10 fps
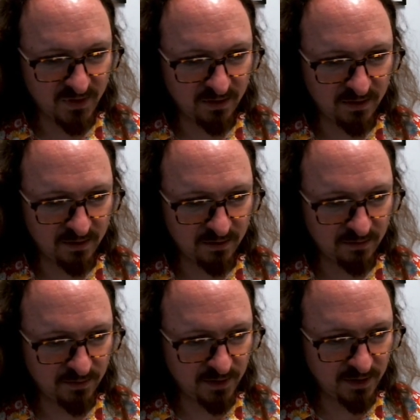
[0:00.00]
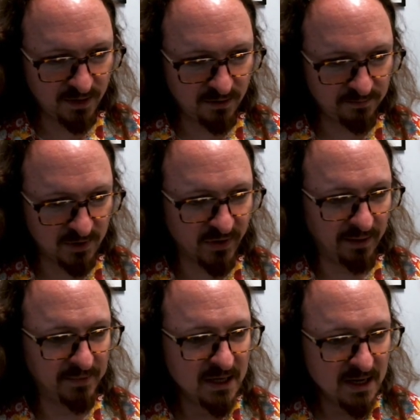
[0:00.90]
There we go. Okay,
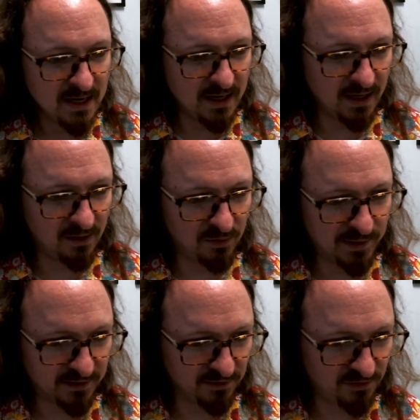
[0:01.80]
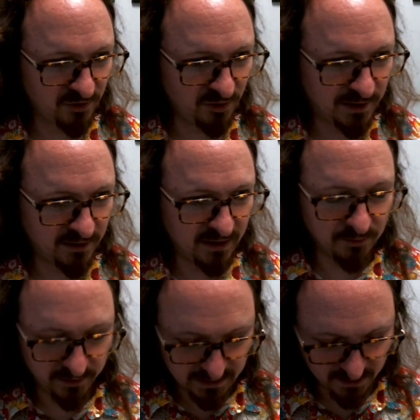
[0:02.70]
and we're back to the serial monitor, and
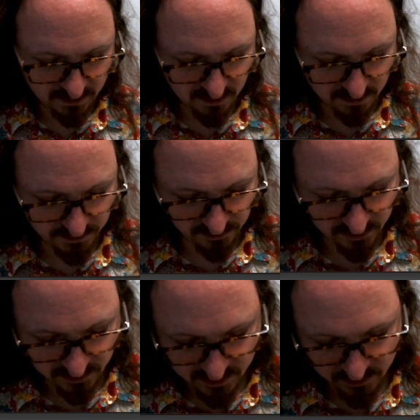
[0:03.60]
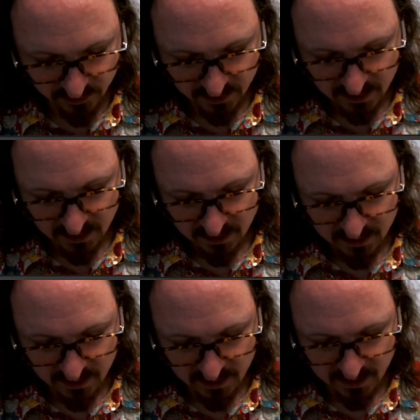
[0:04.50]
we're getting all these zeros.
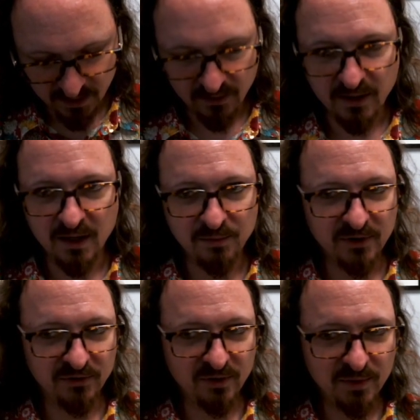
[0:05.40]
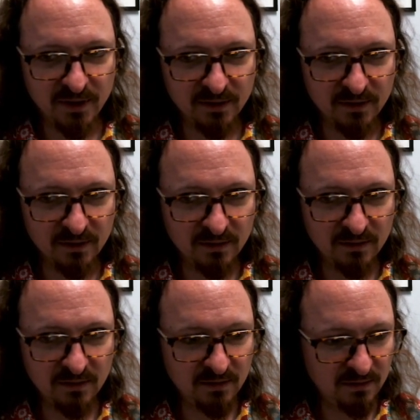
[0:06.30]
Now I press the button, and
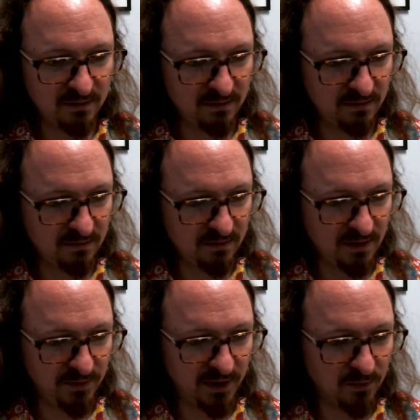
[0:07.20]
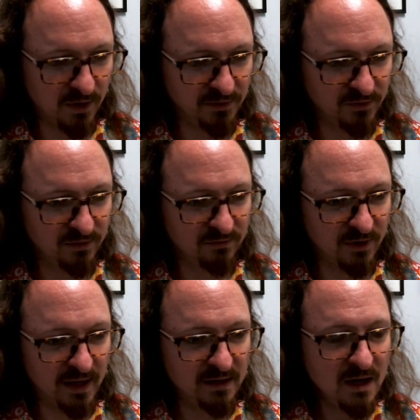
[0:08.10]
we get ones,
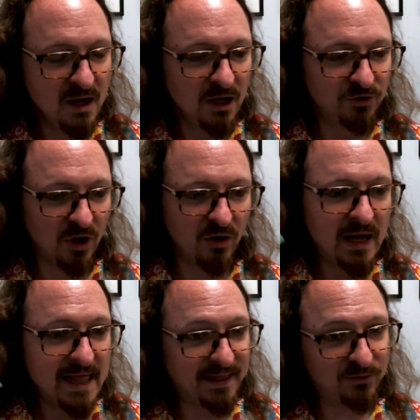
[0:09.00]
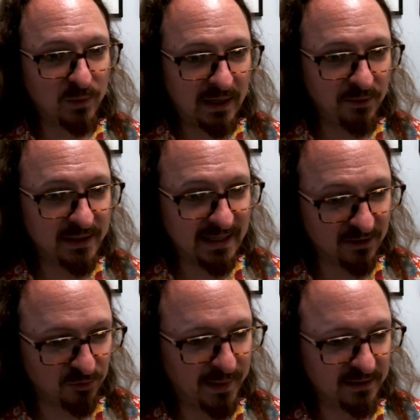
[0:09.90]
right? So that's what I would
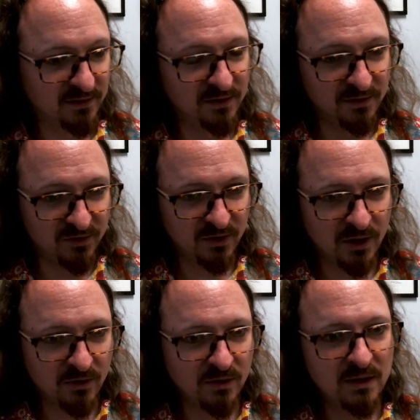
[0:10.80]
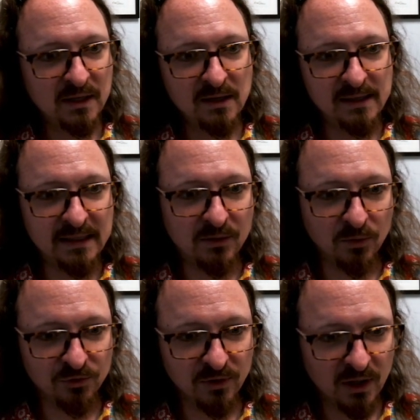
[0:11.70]
expect. The 0
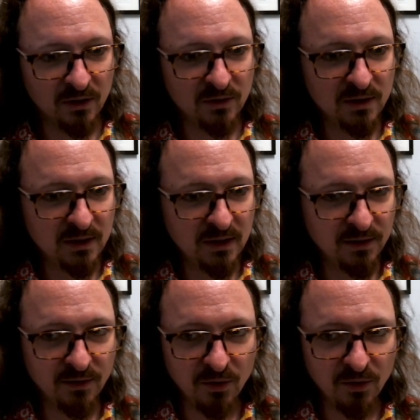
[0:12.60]
equals low, the